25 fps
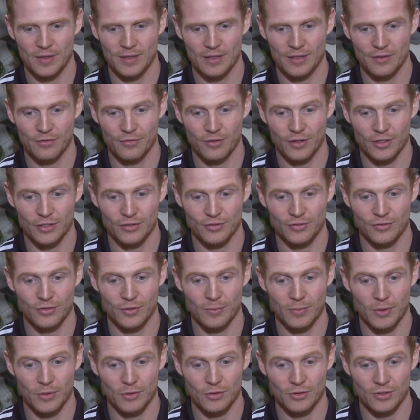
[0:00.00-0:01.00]
The first
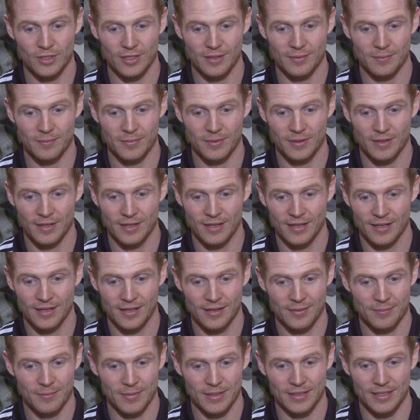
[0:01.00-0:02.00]
football strip
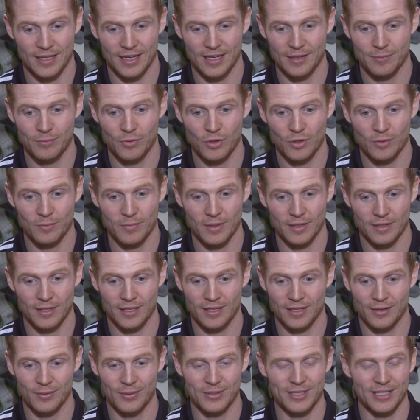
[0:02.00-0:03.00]
my dad bought me, I
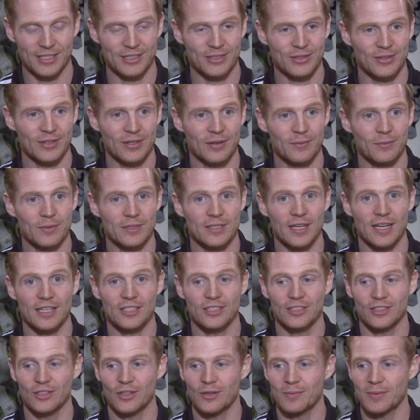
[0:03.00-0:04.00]
think it was
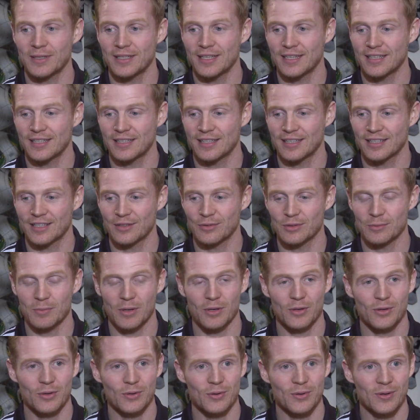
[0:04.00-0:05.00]
actually not my dad, I think it was my
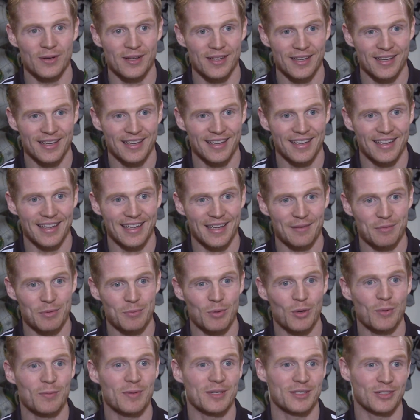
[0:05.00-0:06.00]
uncle. He
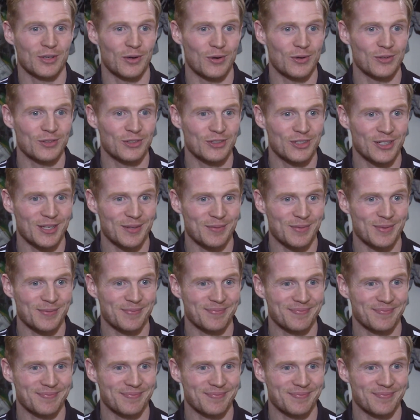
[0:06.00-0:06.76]
bought me a Scotland strip.